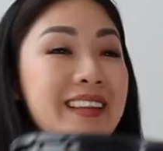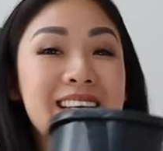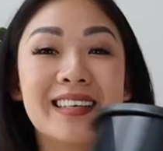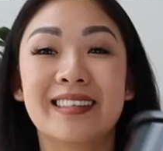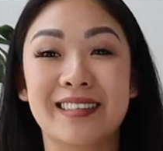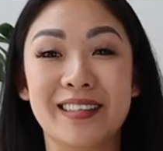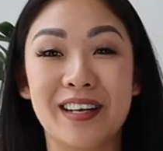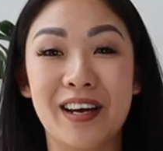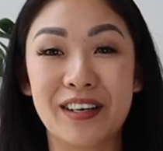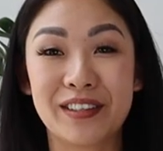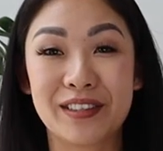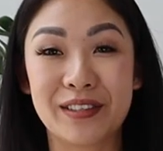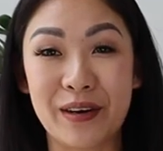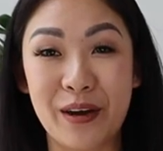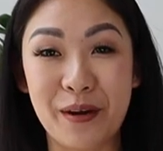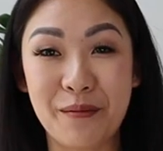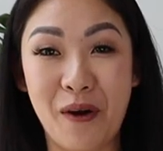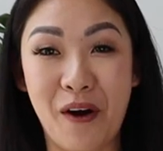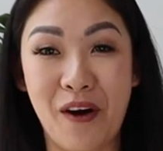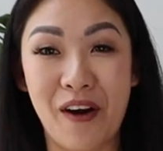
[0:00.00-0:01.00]
this
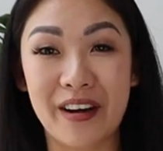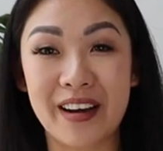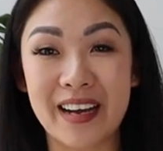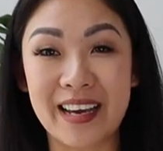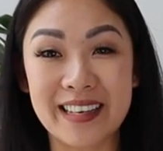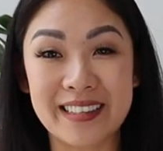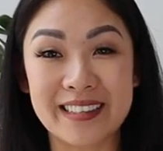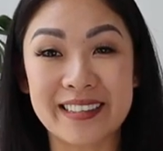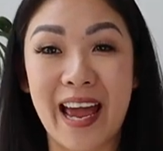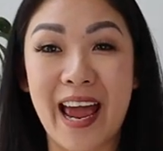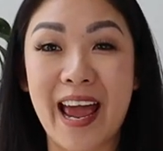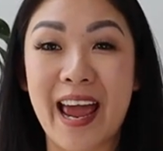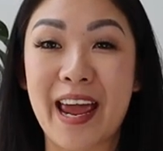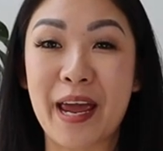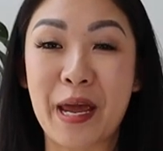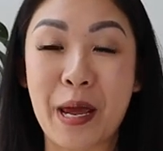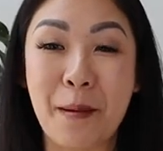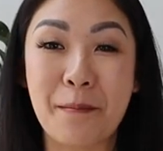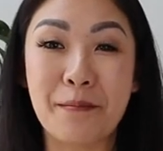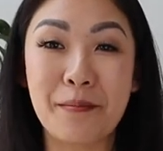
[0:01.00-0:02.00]
nursery pod is
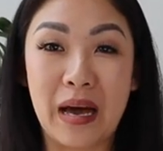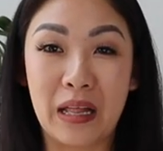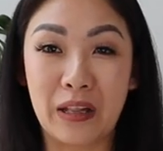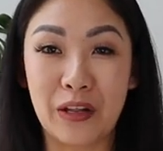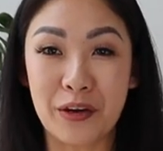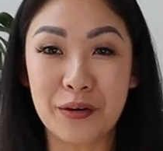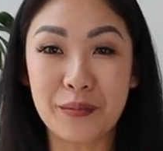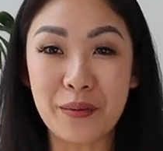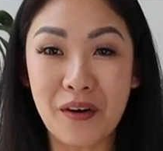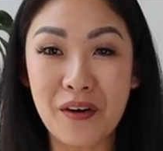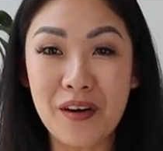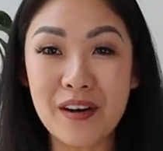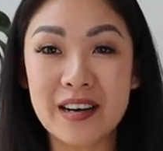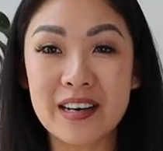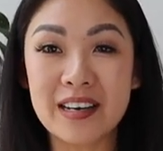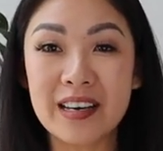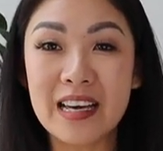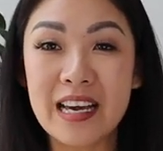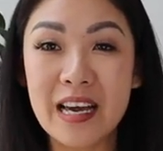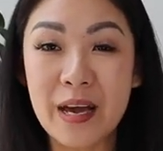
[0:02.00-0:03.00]
a mello
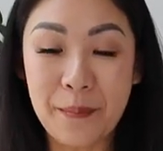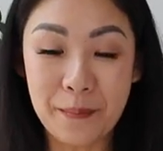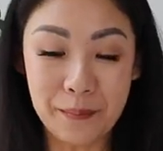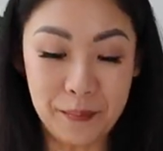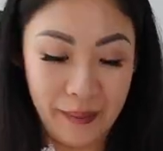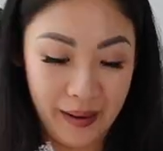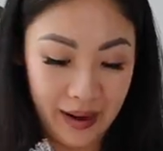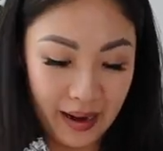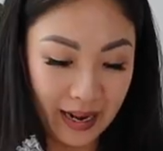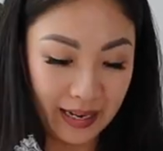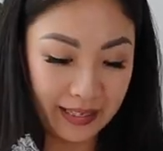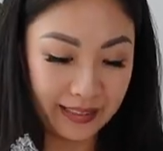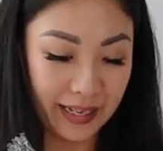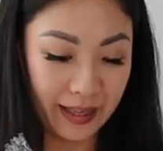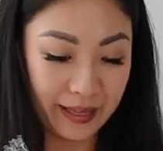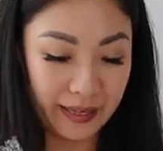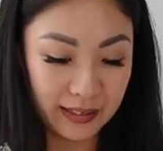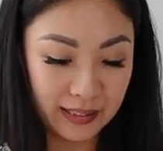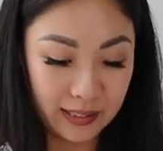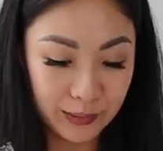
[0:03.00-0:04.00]
pod, but
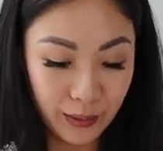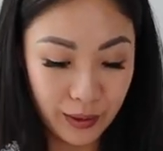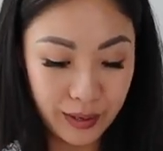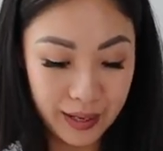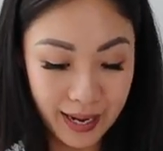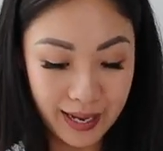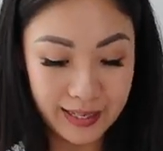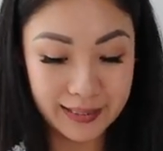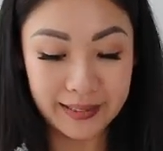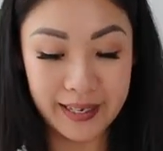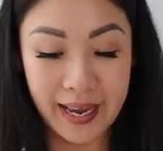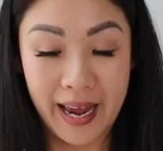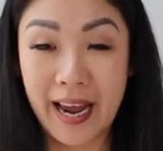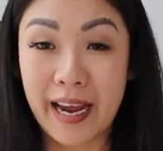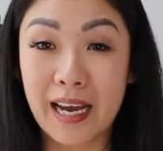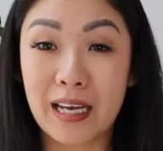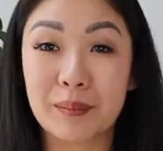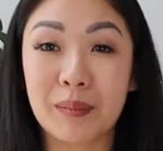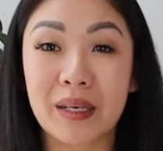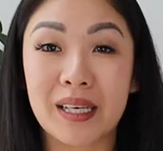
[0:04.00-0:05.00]
this one has
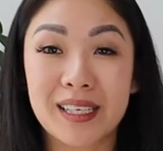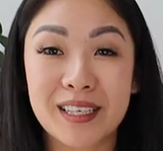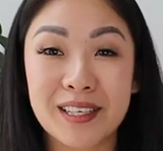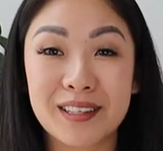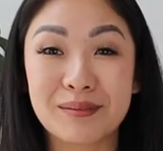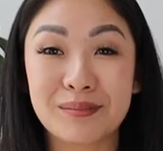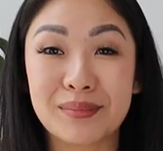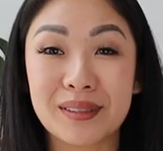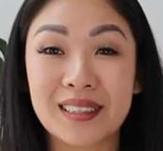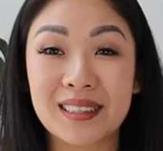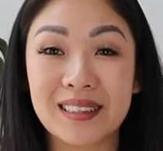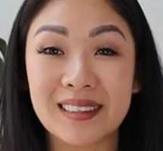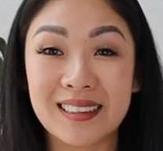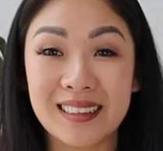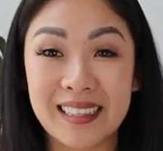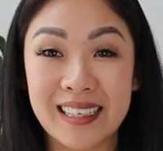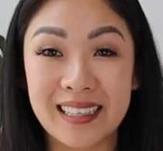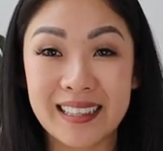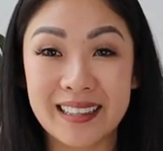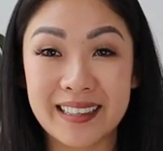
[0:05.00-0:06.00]
came
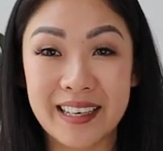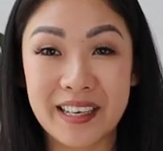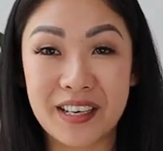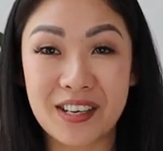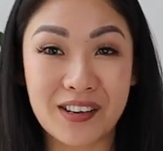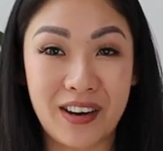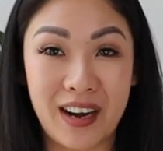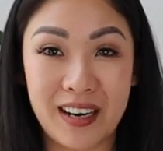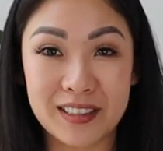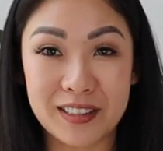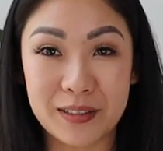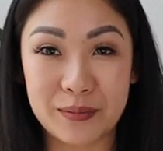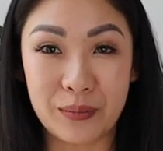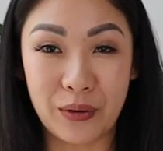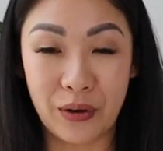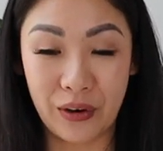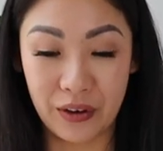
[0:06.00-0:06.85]
completely cracked and